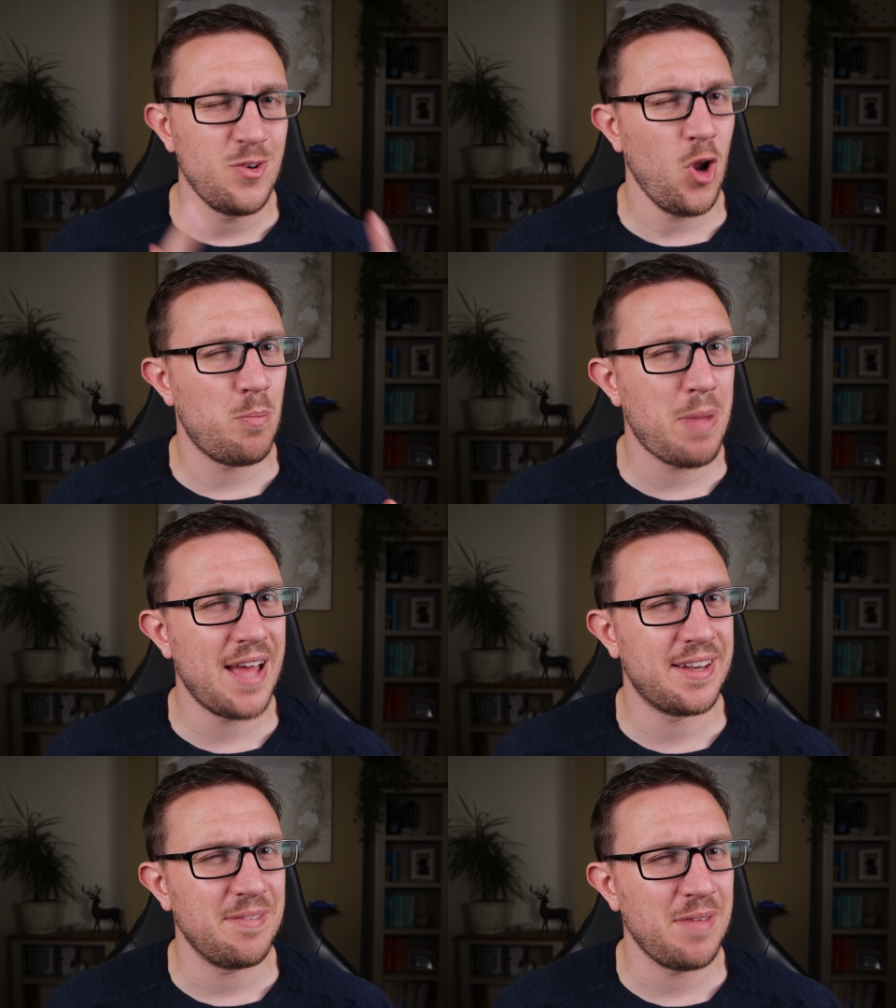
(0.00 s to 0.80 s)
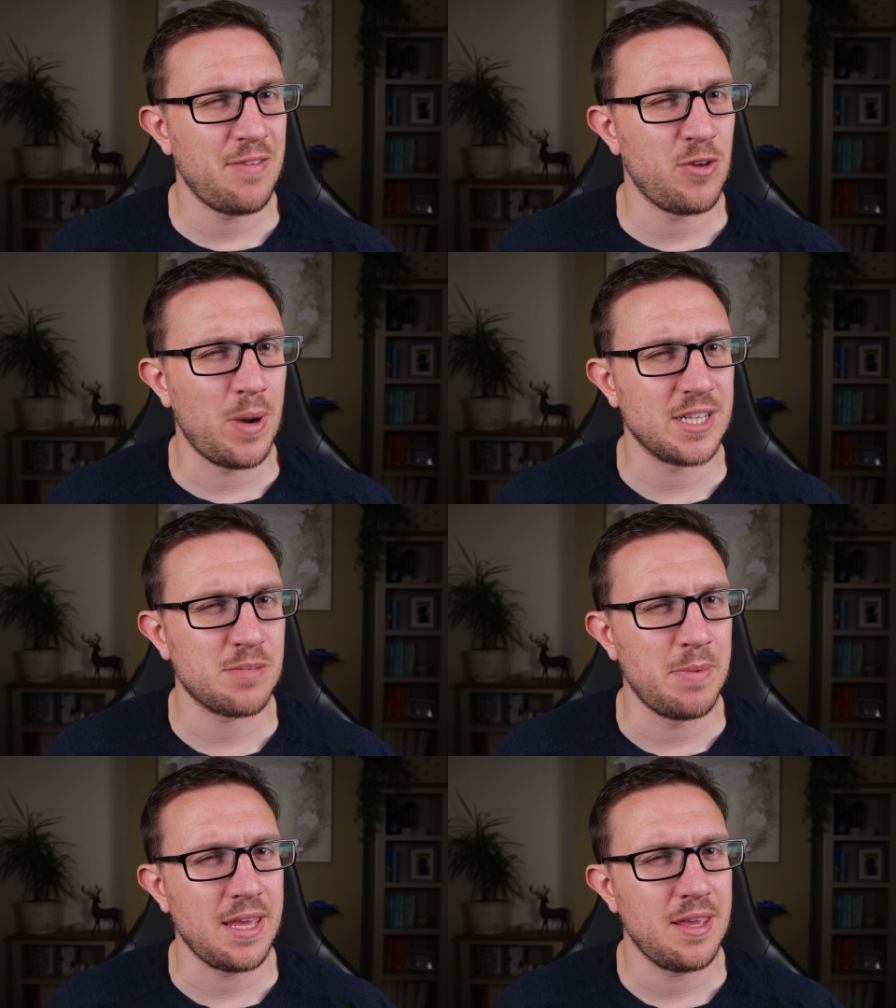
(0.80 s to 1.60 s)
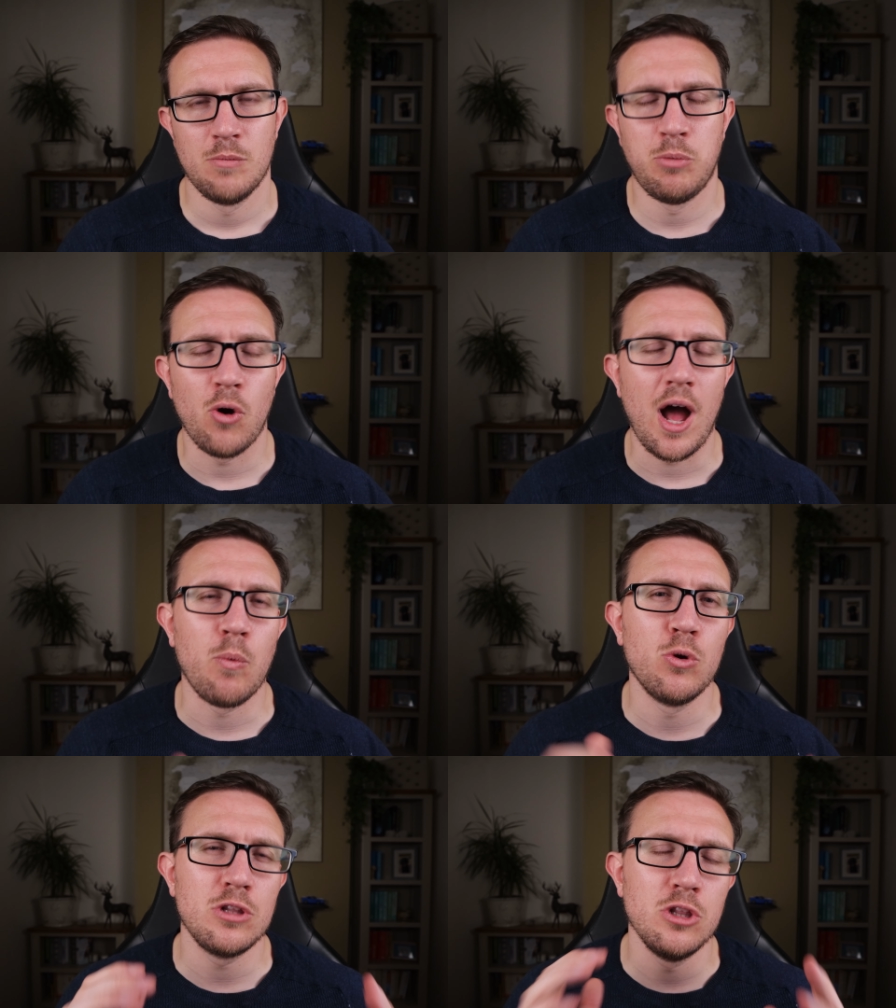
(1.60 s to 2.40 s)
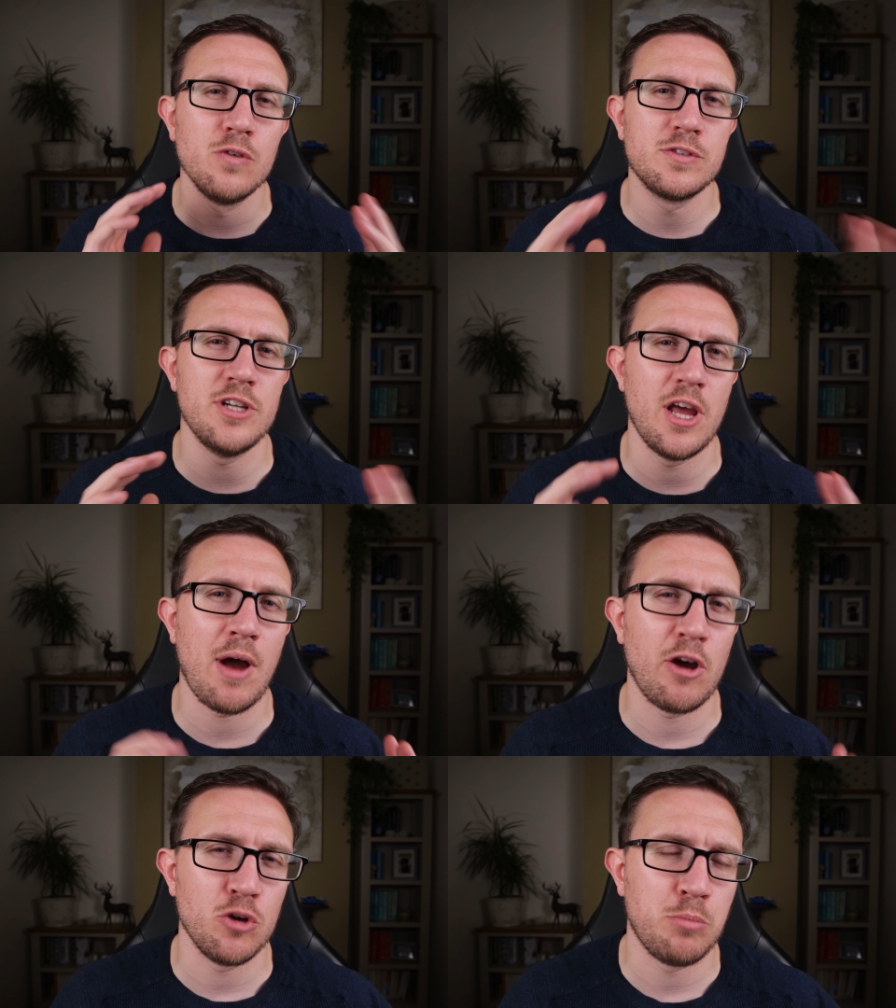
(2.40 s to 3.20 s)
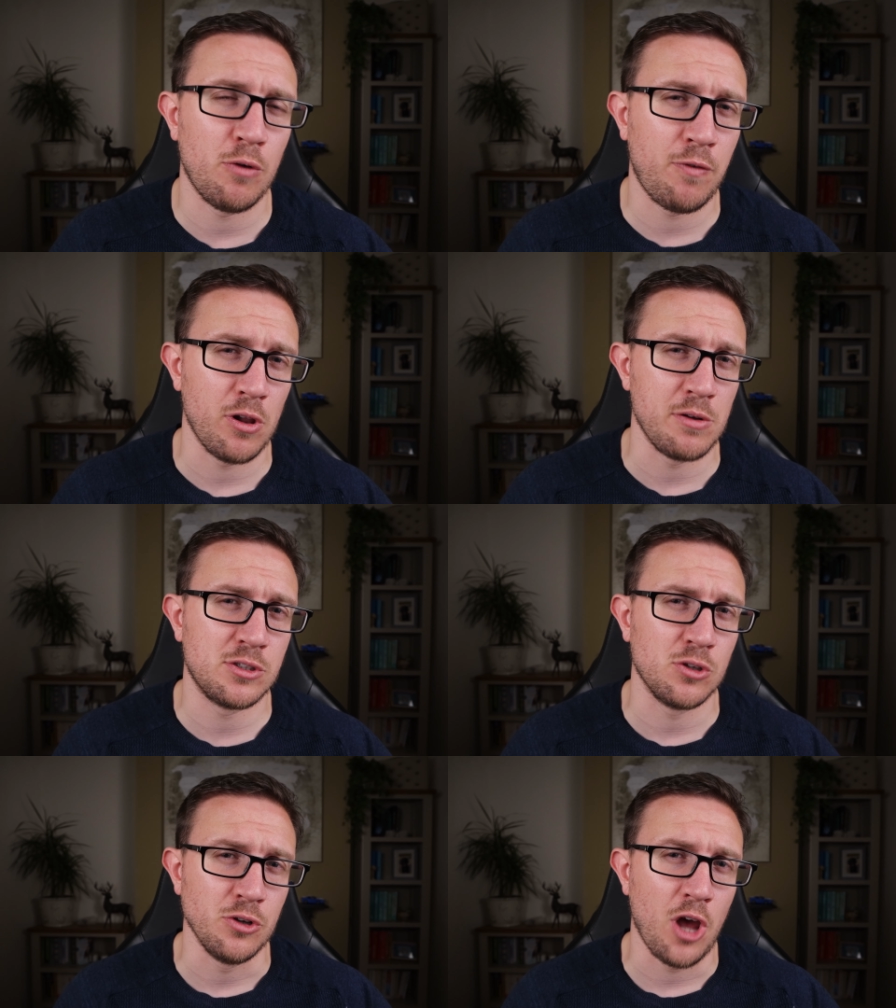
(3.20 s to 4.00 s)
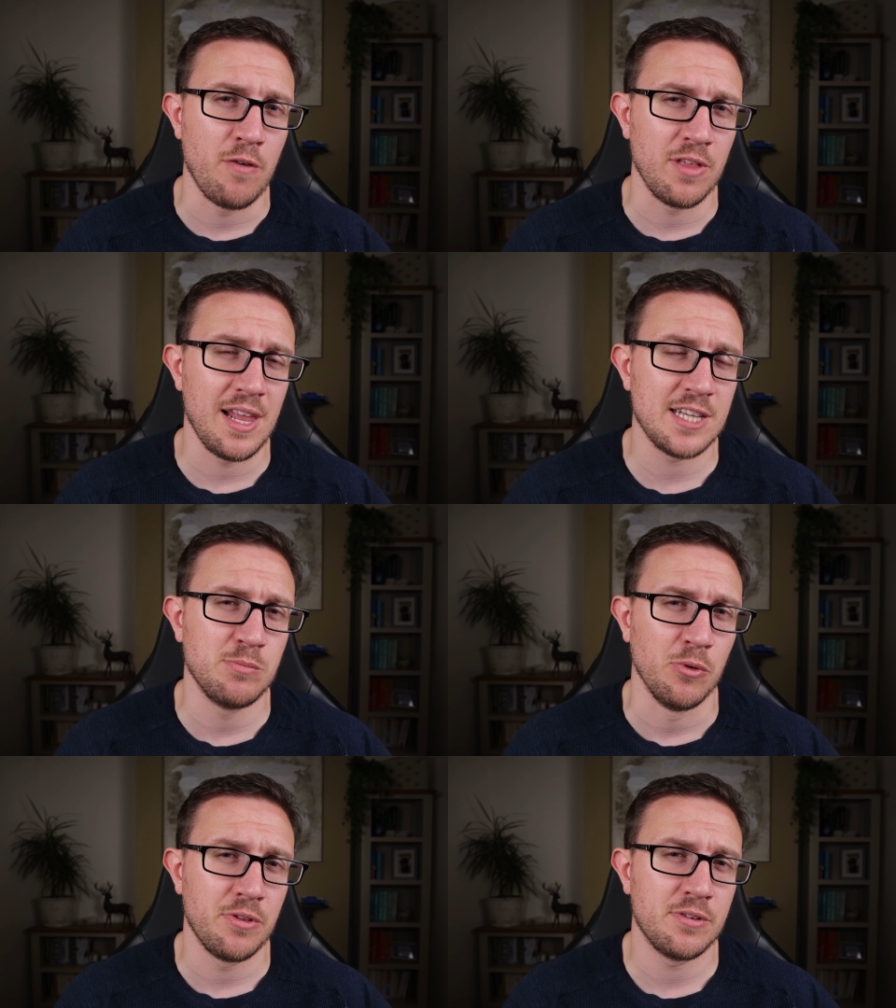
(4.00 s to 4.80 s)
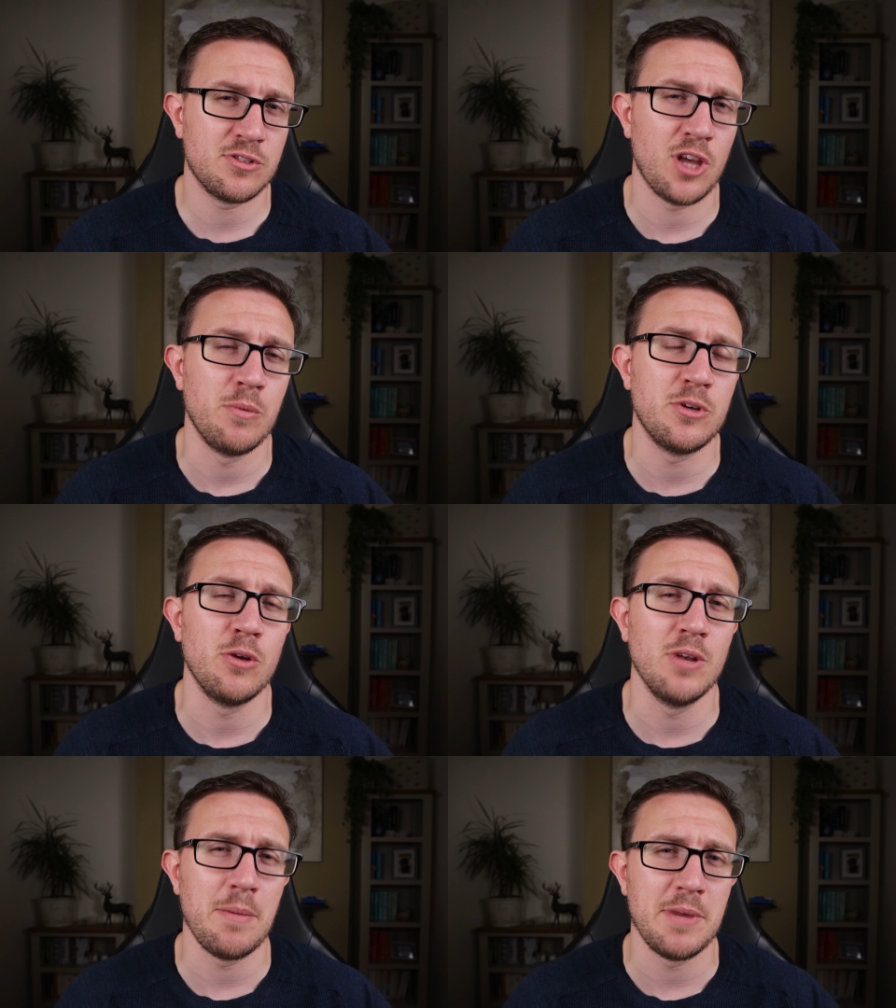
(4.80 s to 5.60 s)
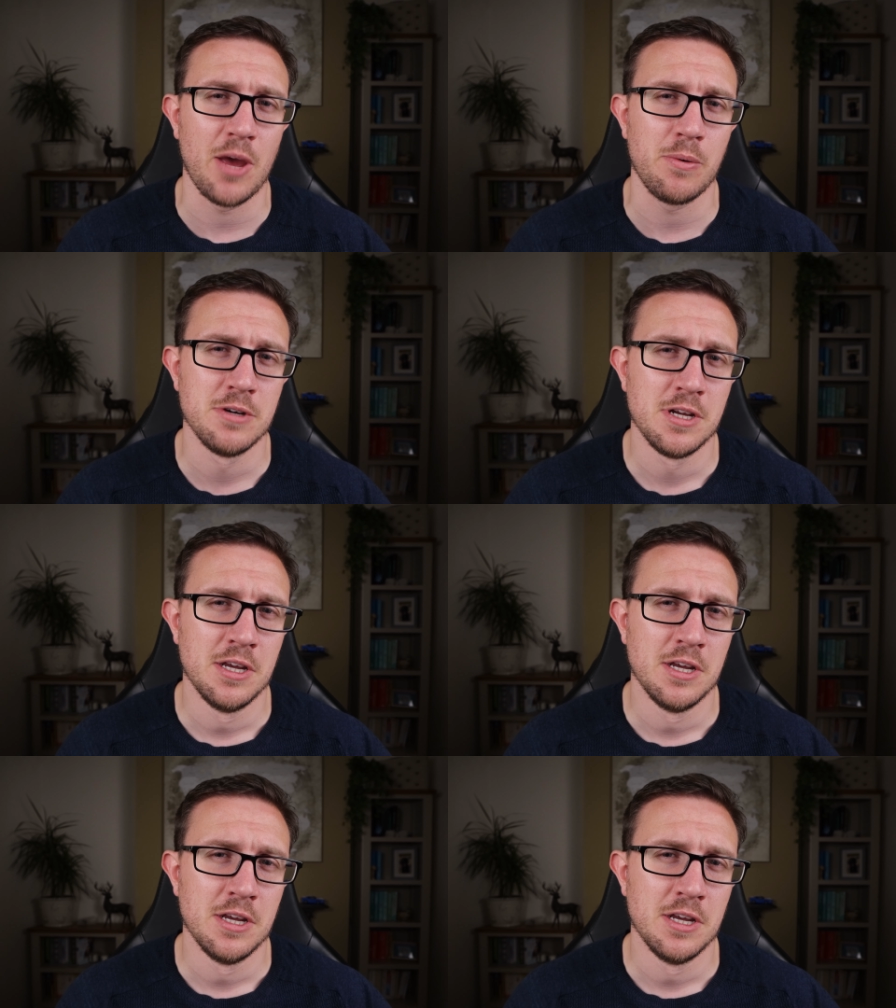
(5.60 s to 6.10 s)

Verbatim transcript: Not bad if you ask me, but I would love to know how your portfolio has done over the last month, so do let me know.